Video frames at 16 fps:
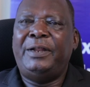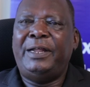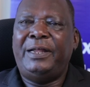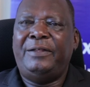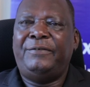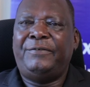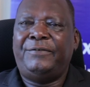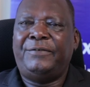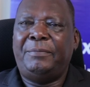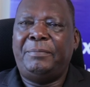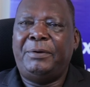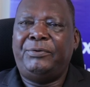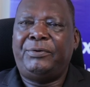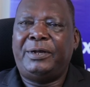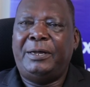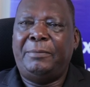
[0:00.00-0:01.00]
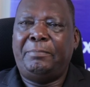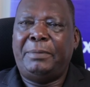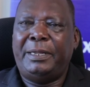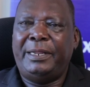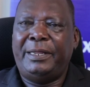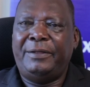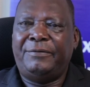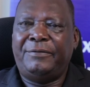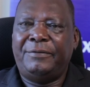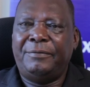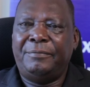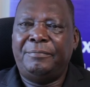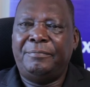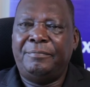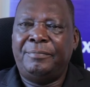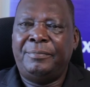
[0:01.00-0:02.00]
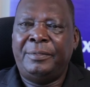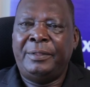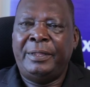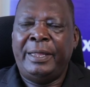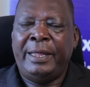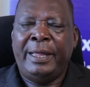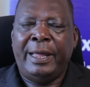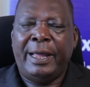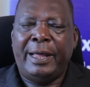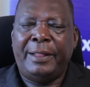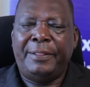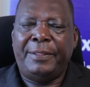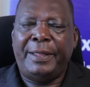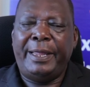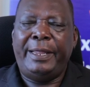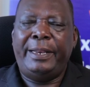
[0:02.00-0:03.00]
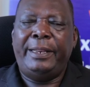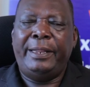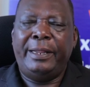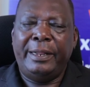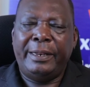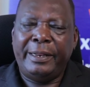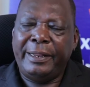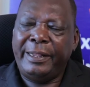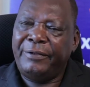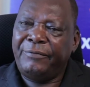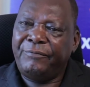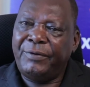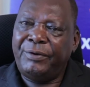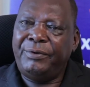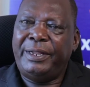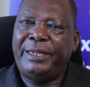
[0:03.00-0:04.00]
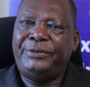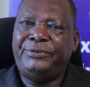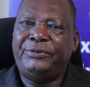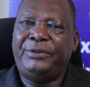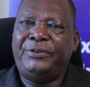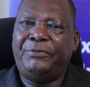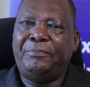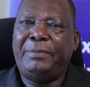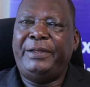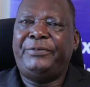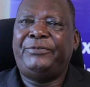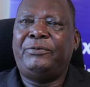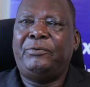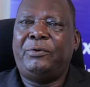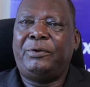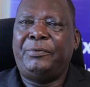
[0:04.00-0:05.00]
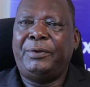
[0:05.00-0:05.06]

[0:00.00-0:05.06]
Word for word: governance is about companies. And then this foundation is based on